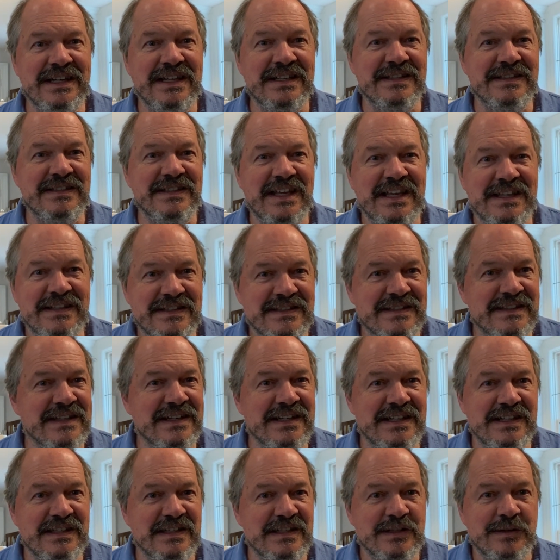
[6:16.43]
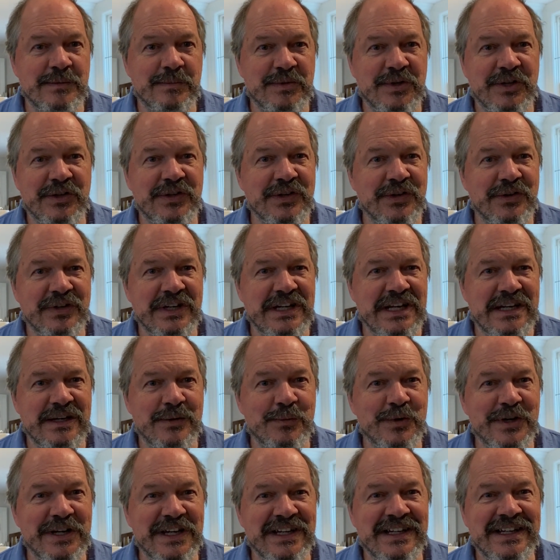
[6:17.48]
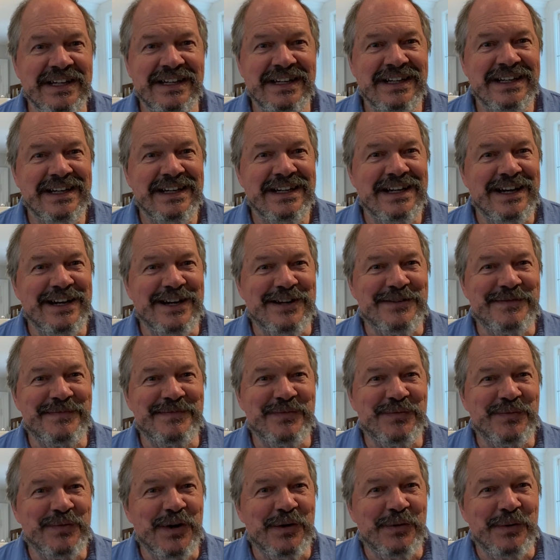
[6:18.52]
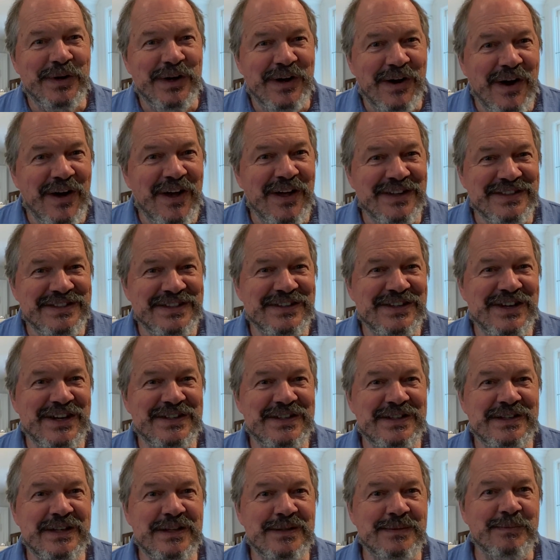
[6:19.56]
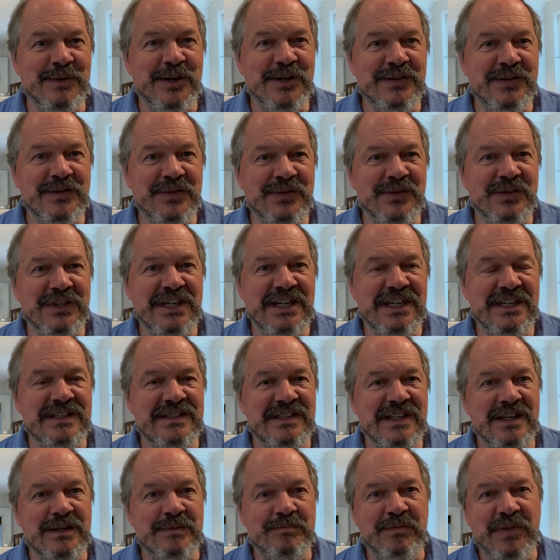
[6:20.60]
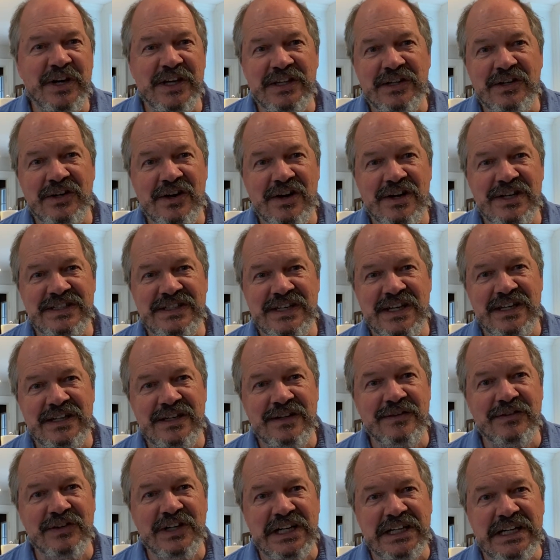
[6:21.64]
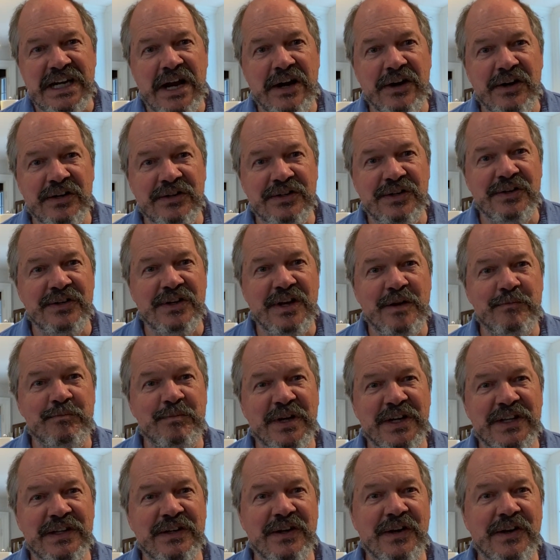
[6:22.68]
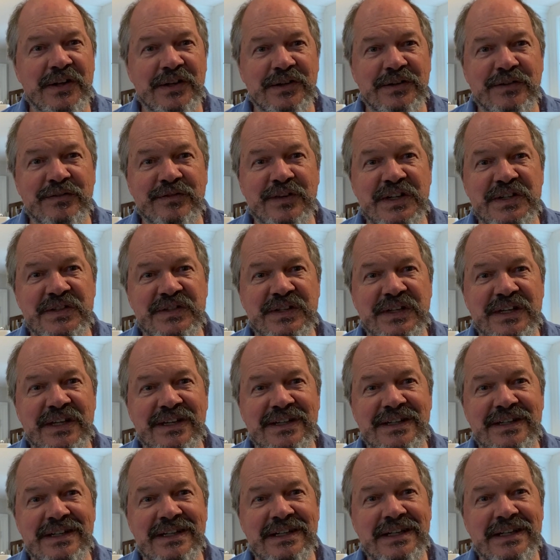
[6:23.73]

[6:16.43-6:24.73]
sense that it's superior in any way, where we're all judged, as Martin Luther King said, by the content of our character, not by the color of our skin.